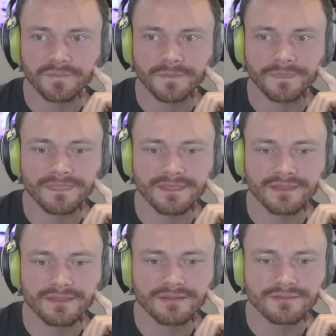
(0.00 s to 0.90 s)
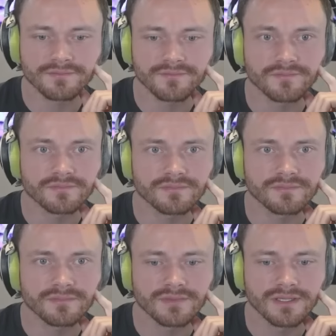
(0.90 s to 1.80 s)

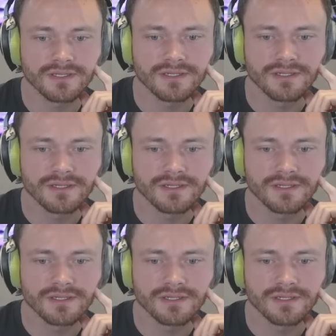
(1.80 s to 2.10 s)
(no one is talking)